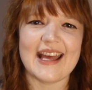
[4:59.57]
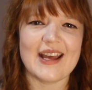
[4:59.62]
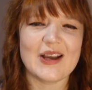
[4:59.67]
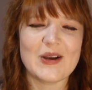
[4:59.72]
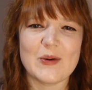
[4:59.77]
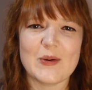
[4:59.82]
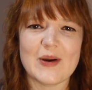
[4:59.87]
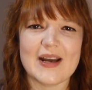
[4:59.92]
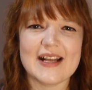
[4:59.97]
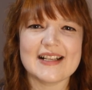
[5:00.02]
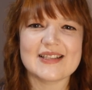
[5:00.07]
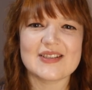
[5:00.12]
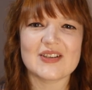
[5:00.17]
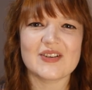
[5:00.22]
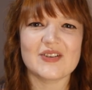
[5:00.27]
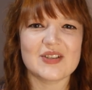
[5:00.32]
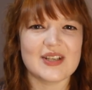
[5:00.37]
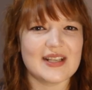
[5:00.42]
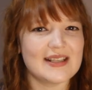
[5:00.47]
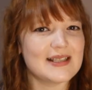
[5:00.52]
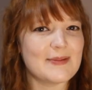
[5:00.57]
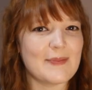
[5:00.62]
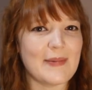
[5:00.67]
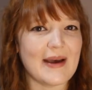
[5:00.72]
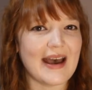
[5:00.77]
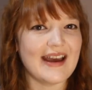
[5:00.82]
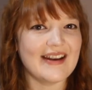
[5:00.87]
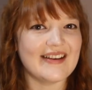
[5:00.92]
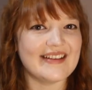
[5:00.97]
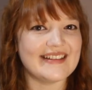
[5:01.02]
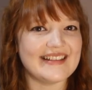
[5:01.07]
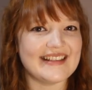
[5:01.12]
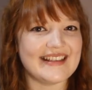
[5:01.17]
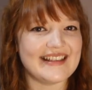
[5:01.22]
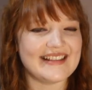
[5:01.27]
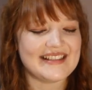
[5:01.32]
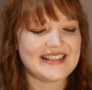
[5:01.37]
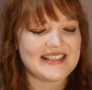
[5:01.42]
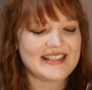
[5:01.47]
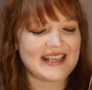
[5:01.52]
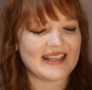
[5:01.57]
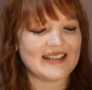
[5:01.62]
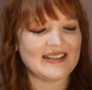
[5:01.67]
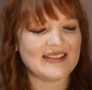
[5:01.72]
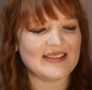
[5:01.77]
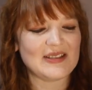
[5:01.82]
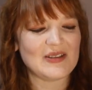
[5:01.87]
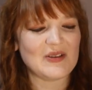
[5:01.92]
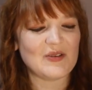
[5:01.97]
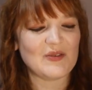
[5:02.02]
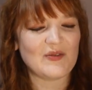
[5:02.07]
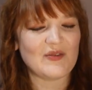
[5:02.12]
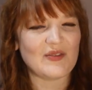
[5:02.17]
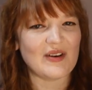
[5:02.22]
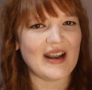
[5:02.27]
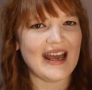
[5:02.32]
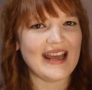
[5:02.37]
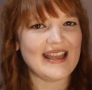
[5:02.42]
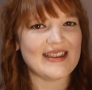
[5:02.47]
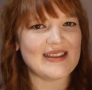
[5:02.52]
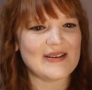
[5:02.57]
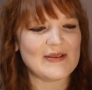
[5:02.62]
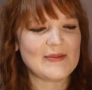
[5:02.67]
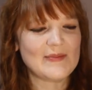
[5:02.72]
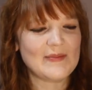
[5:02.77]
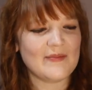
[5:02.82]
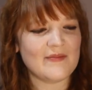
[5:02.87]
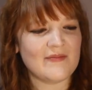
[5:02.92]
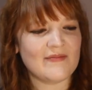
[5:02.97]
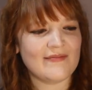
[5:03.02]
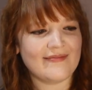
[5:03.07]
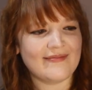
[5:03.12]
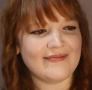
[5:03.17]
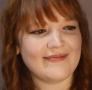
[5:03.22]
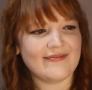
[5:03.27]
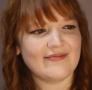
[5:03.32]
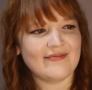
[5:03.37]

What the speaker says: Egg whites are transparent until you fry them.